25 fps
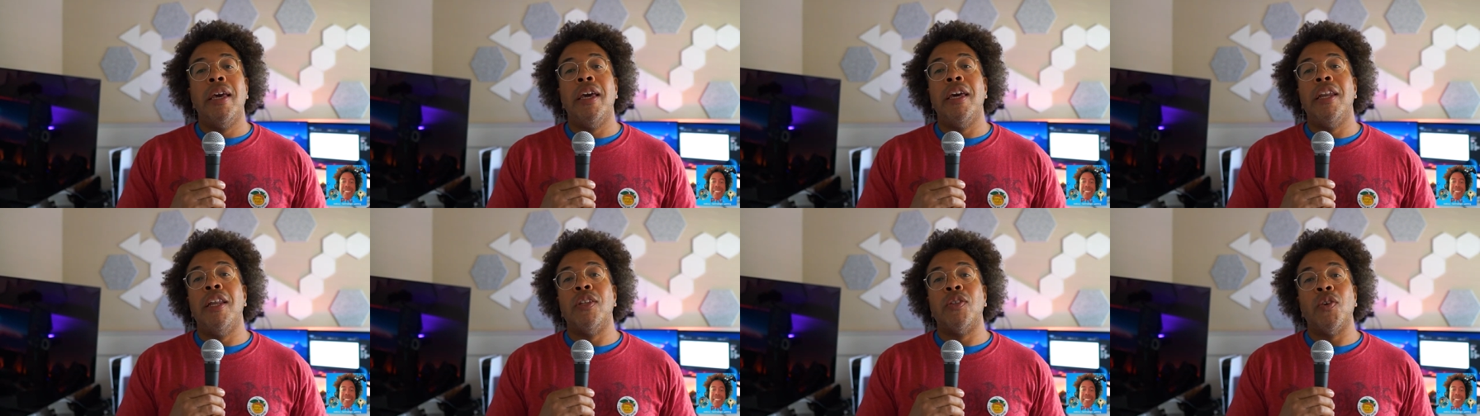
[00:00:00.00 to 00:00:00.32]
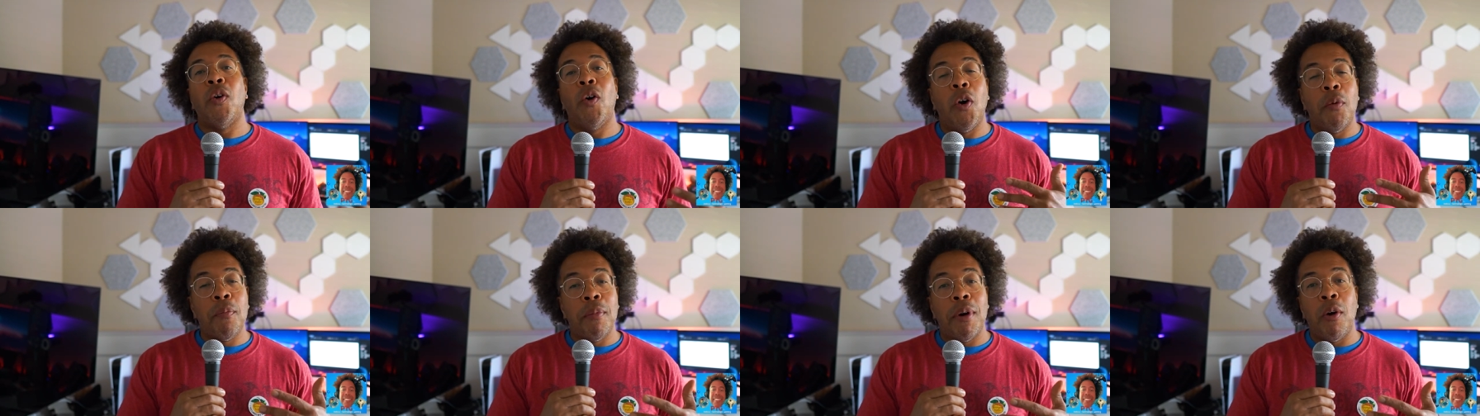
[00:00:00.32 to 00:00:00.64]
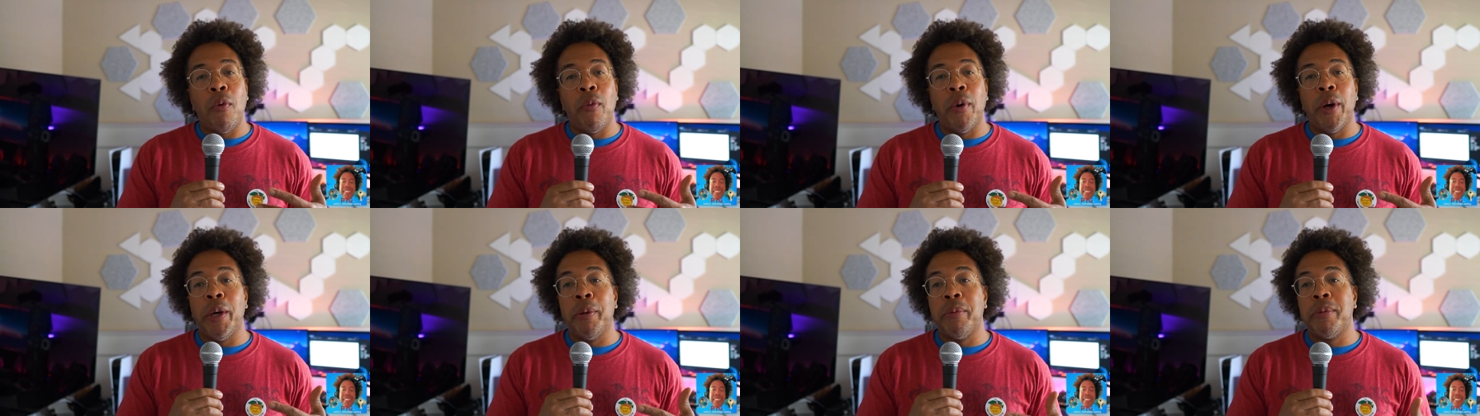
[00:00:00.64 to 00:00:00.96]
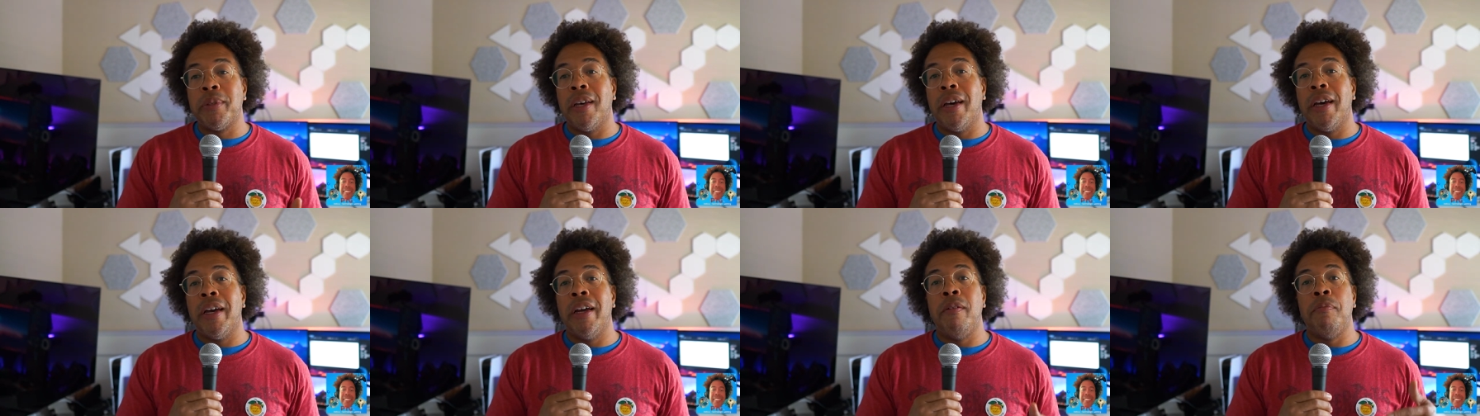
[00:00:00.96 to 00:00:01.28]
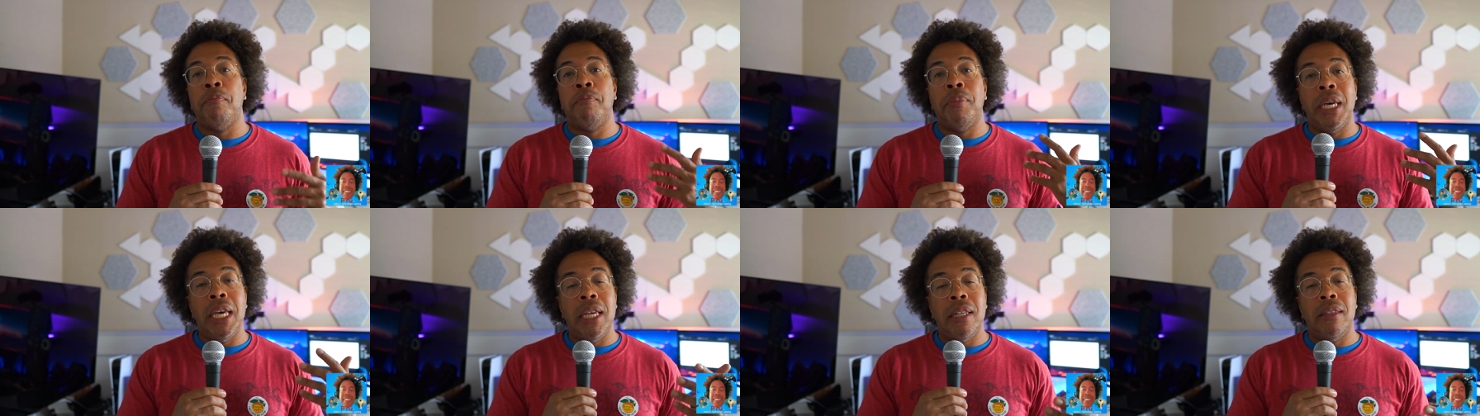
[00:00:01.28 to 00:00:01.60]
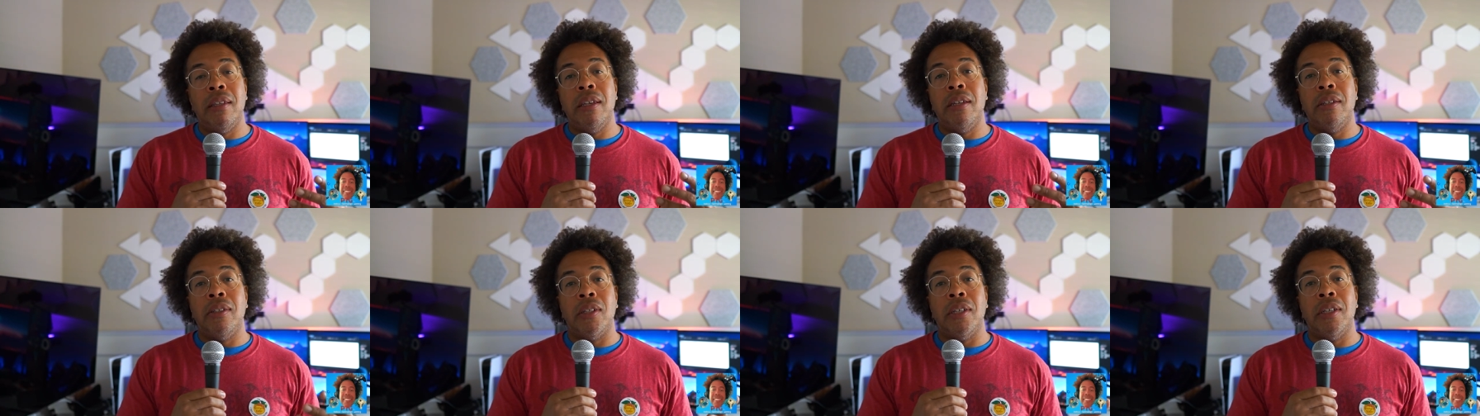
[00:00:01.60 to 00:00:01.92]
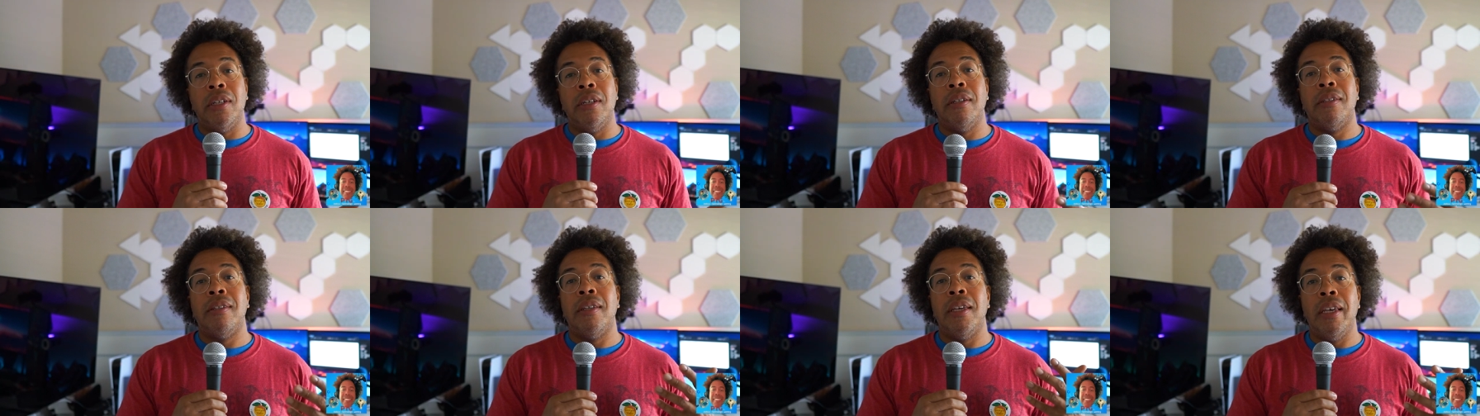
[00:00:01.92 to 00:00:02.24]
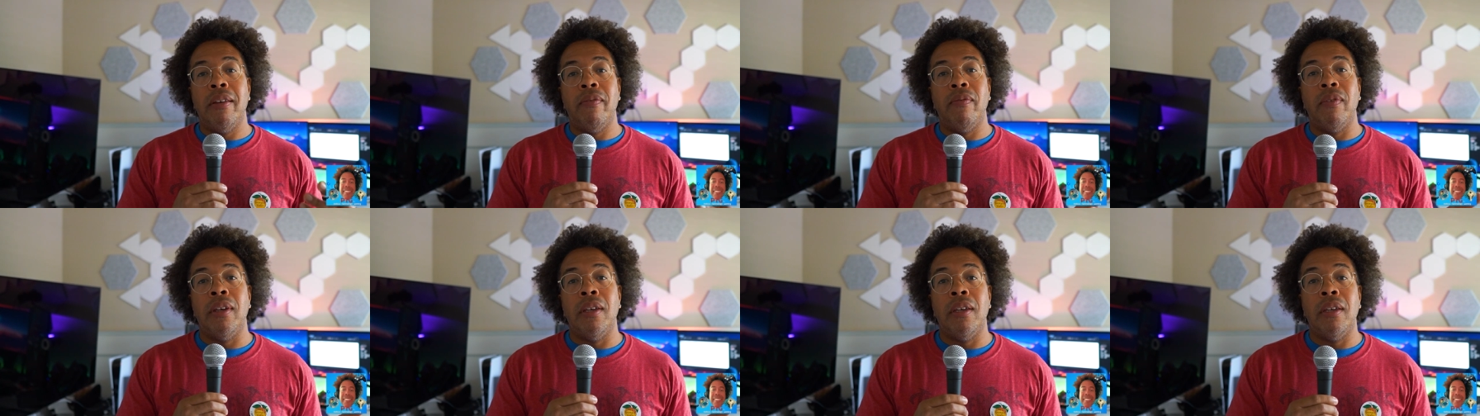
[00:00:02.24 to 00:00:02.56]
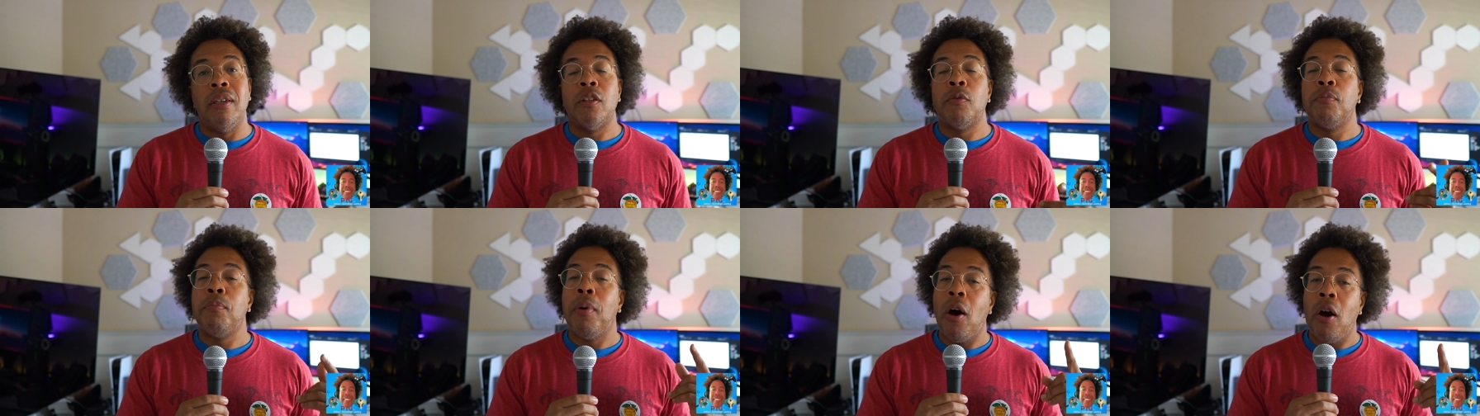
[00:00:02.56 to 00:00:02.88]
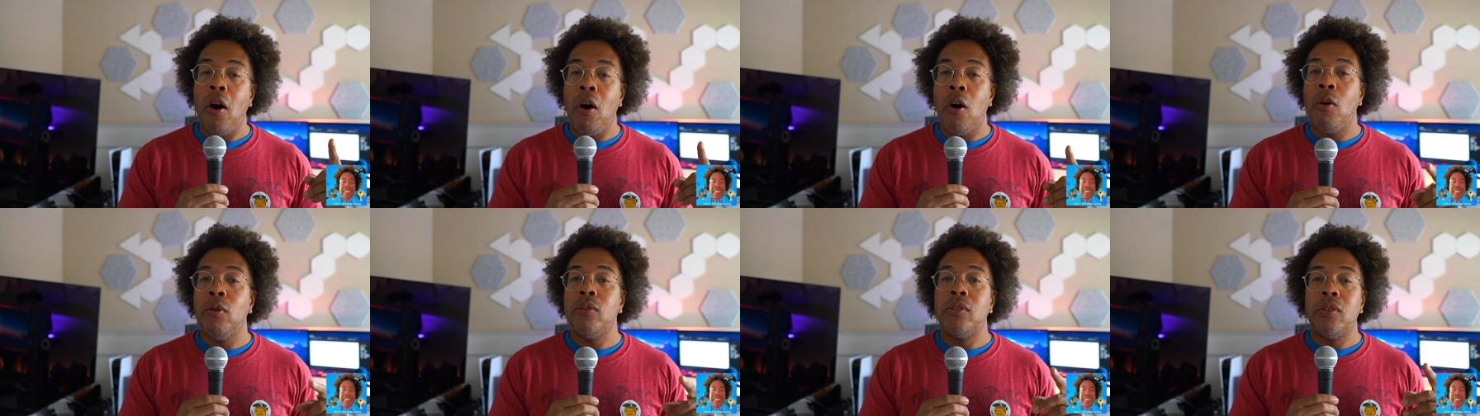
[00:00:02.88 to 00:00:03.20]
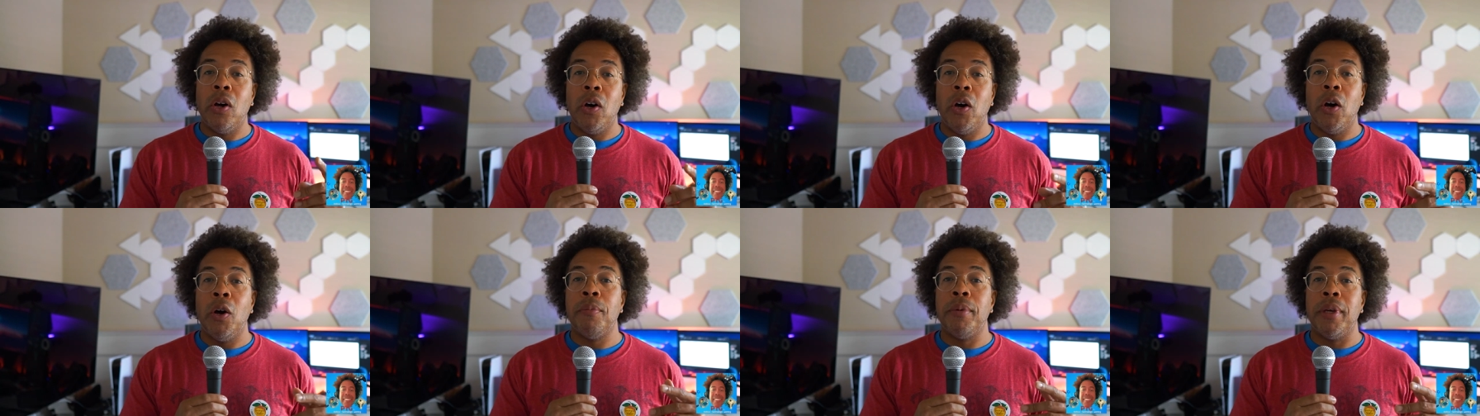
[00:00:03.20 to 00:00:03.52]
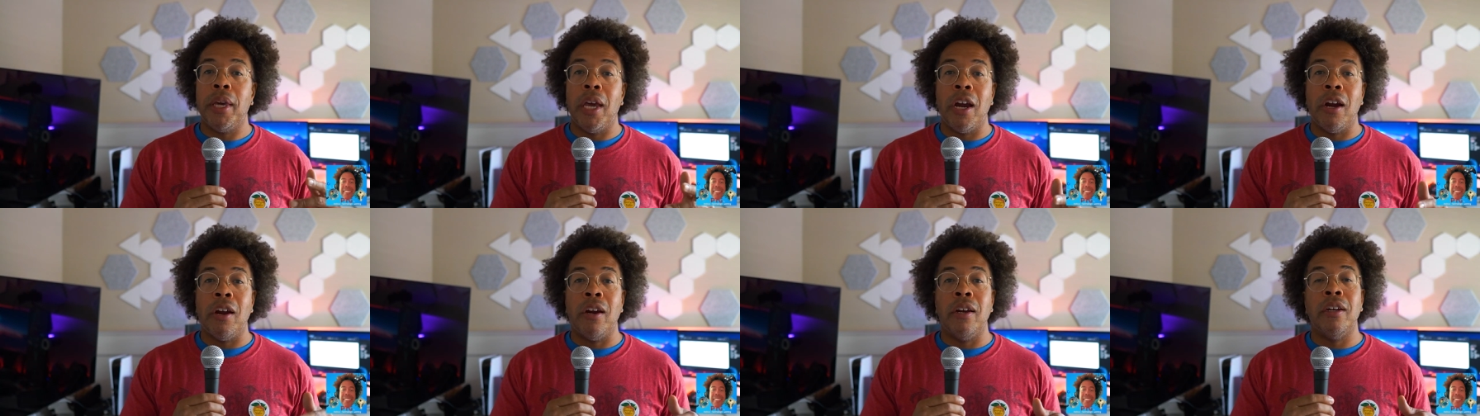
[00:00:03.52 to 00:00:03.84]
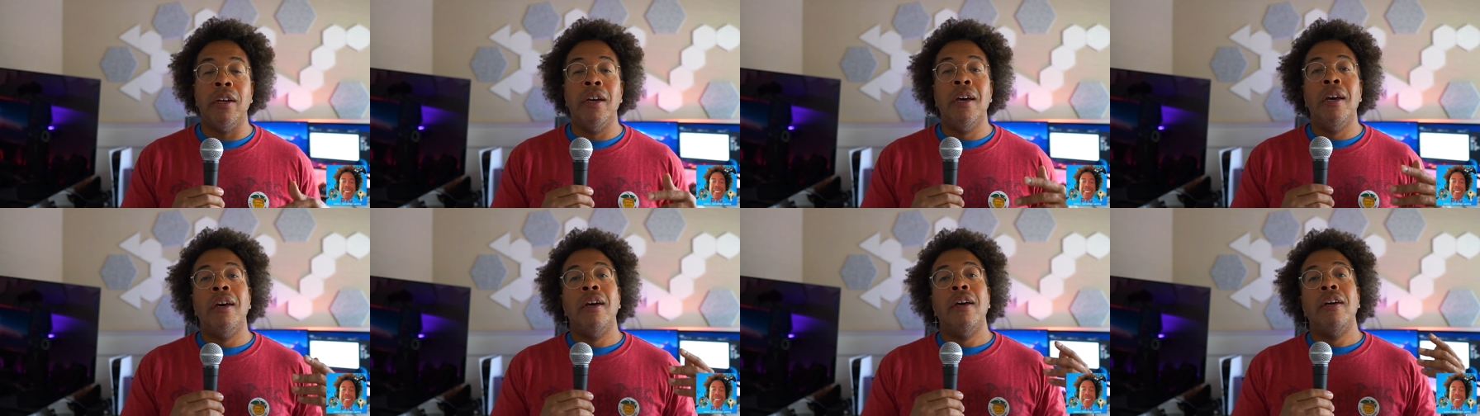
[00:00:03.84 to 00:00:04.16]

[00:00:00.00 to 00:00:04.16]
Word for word: It is on my website, ptgtv. It's Paul Tom Gary.